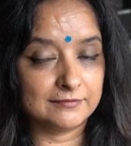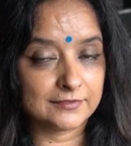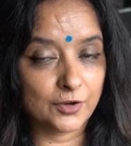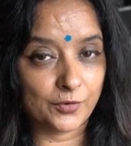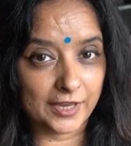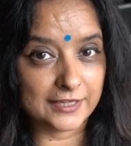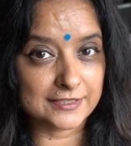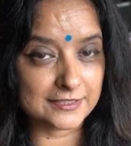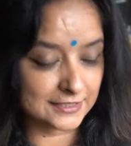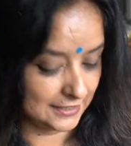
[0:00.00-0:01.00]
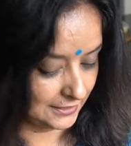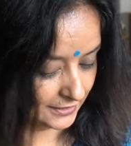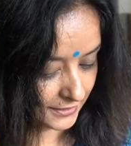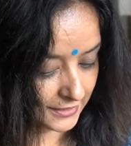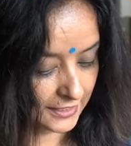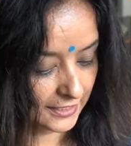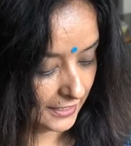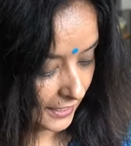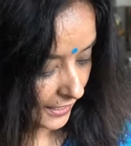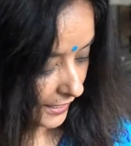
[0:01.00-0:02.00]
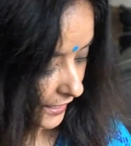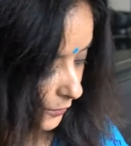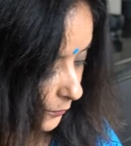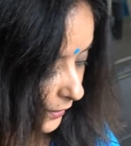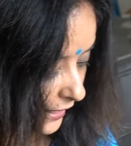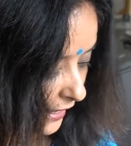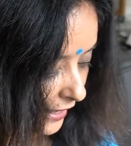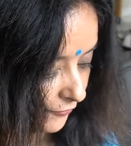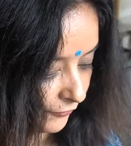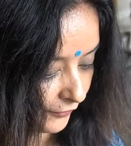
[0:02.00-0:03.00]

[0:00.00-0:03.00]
coriander seeds. We have